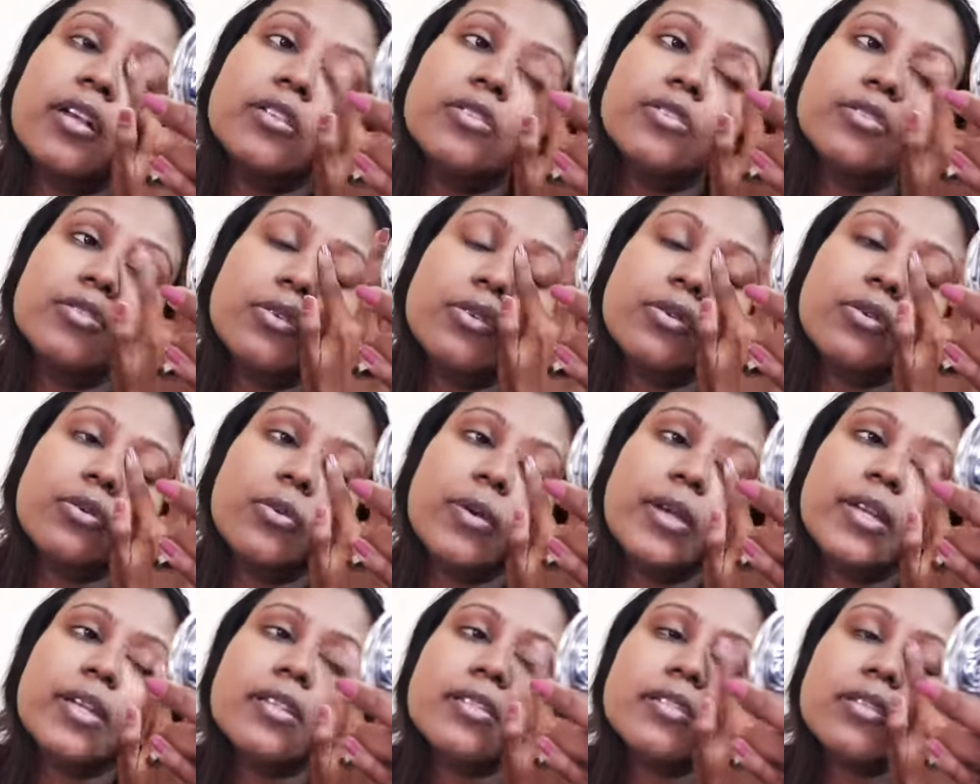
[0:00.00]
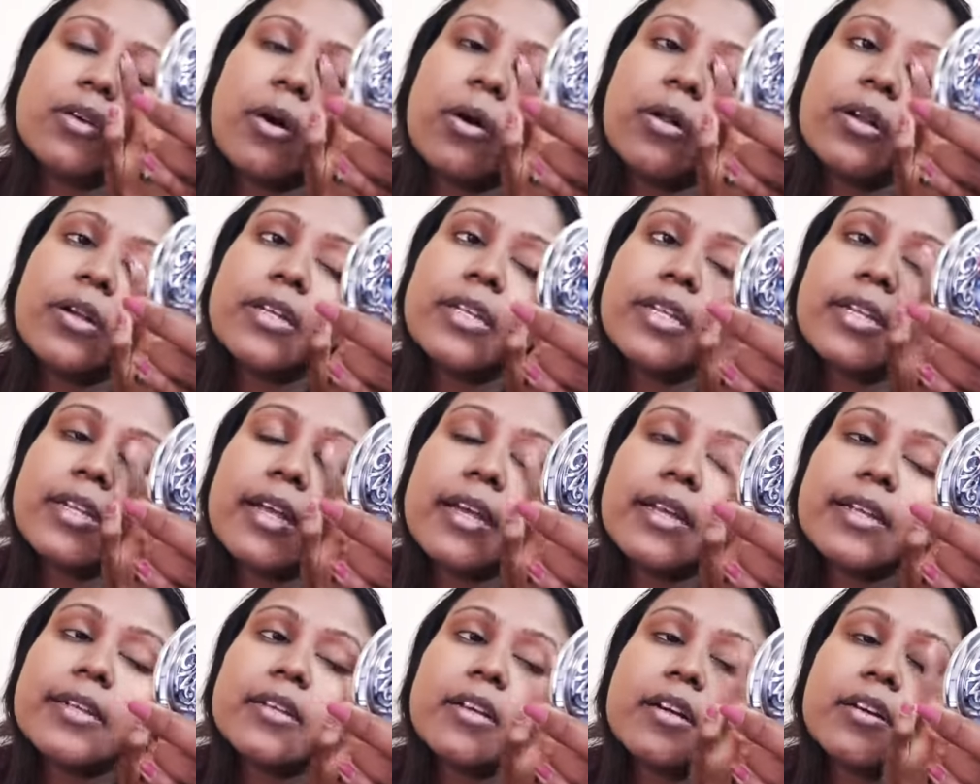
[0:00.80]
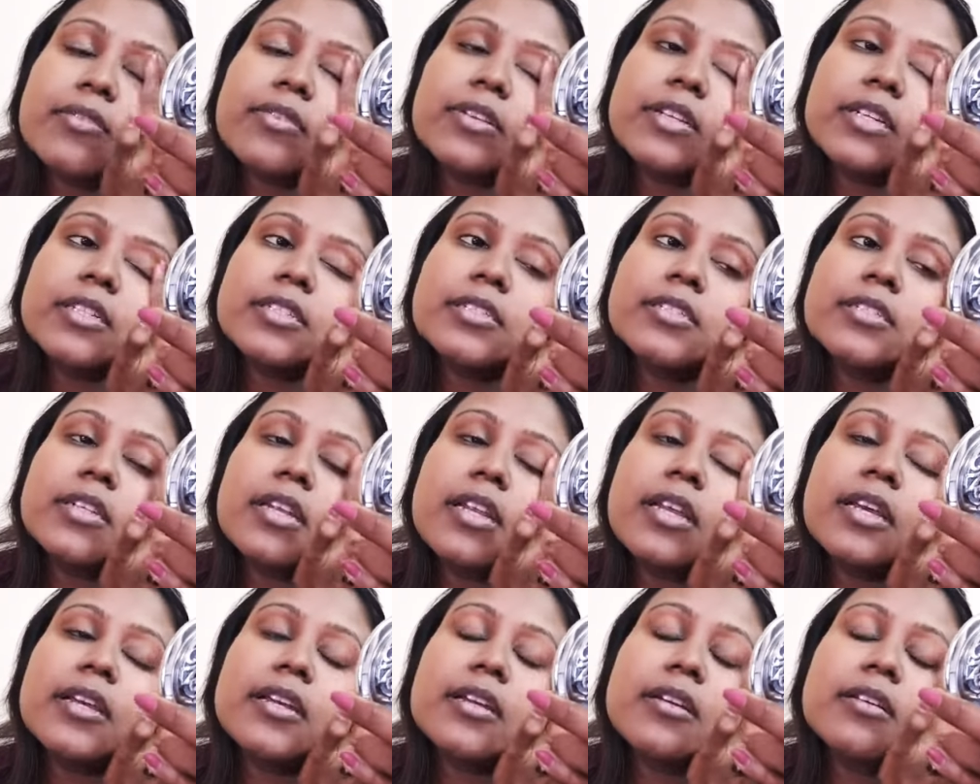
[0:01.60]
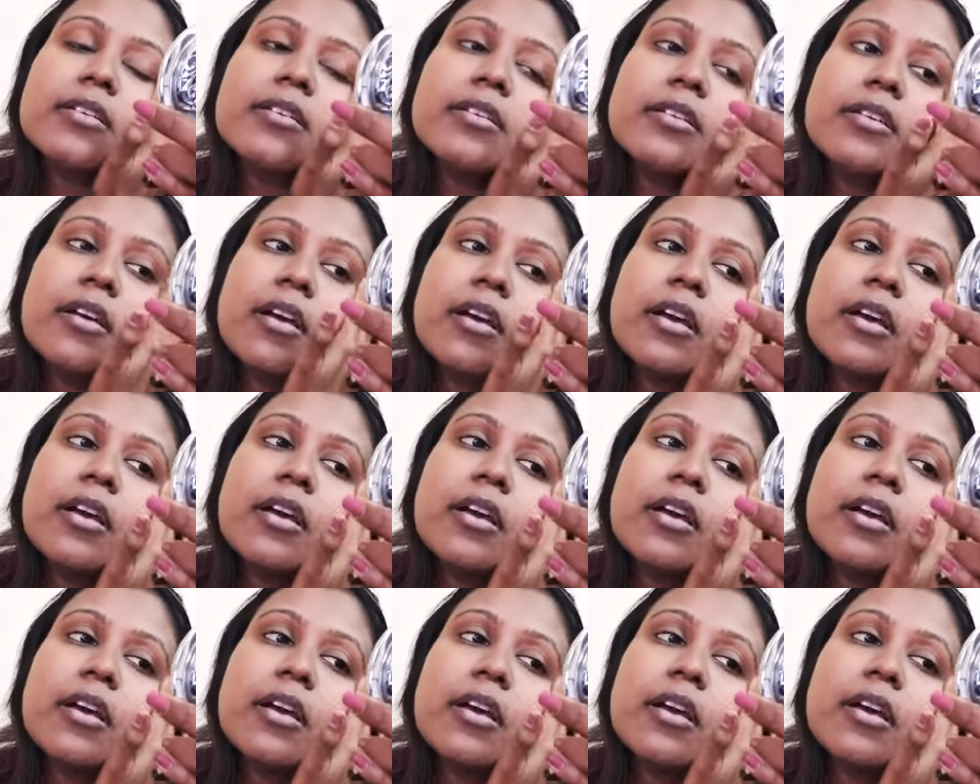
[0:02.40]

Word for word: So when it's already light coverage, like,